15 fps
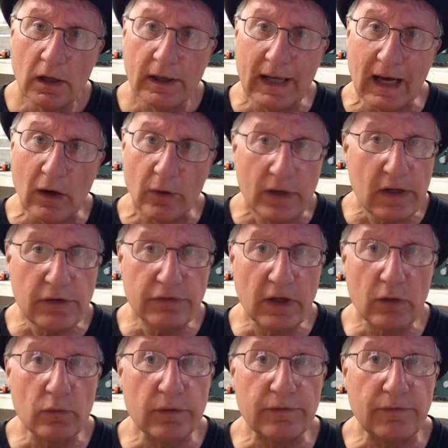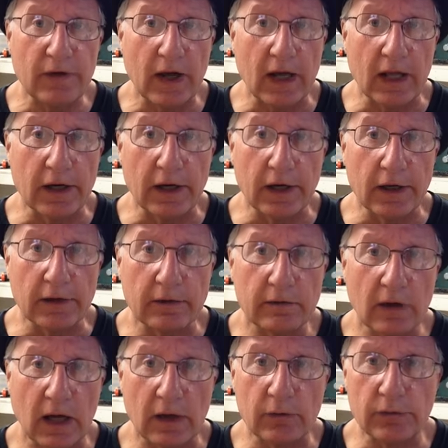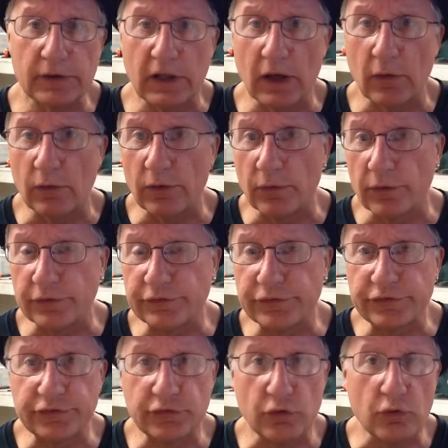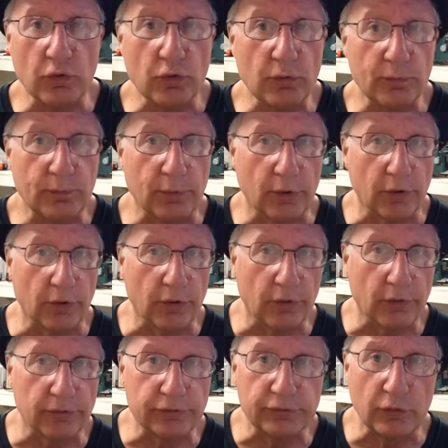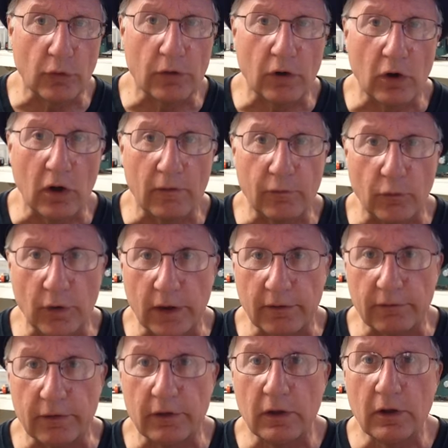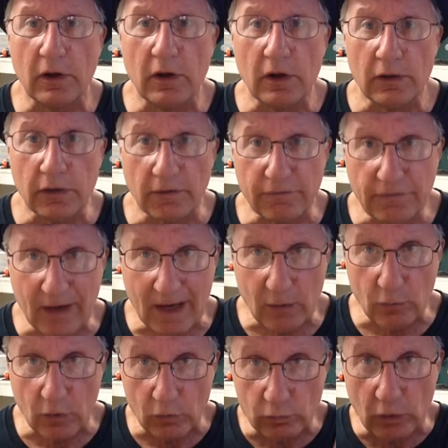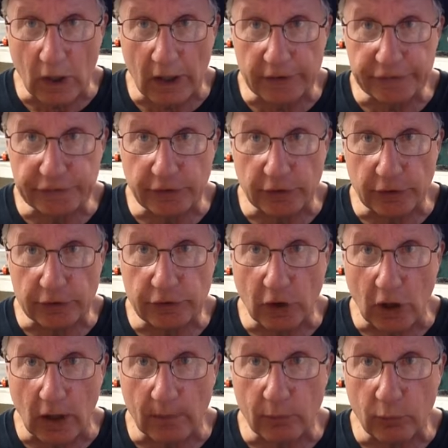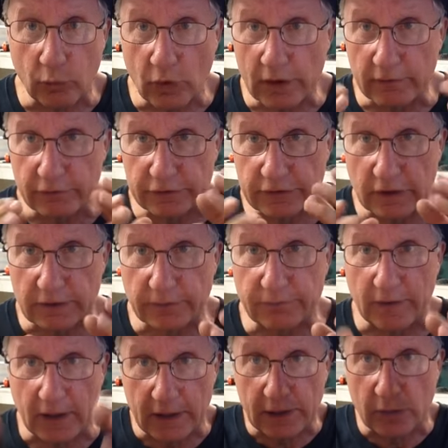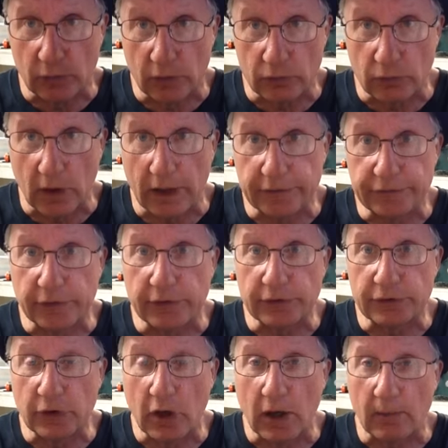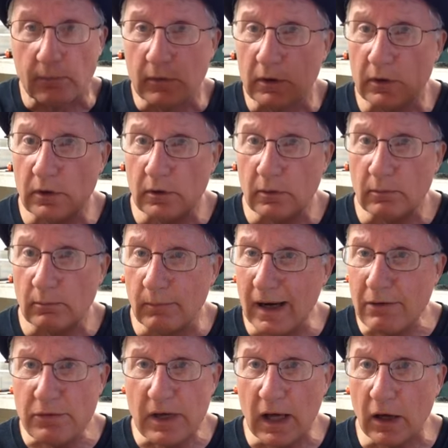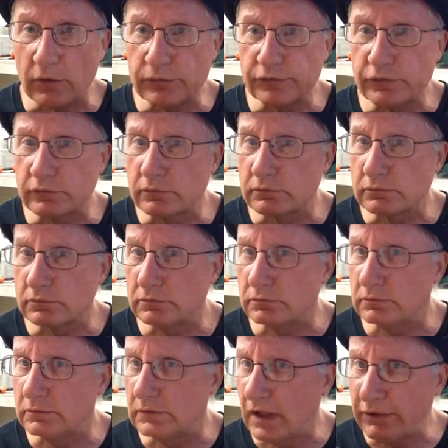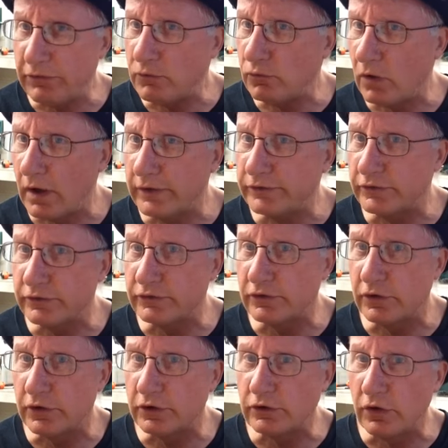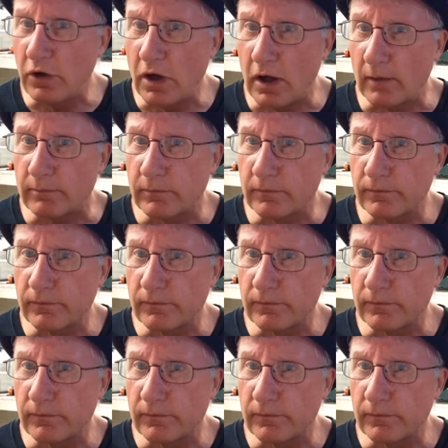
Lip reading: Now, anything with fat in it, I don't care whether it's soup or stroganoff, whatever, the fat will rise to the top. Whatever's got the fat in it will rise to the top. Mountain House, nothing rises to the top.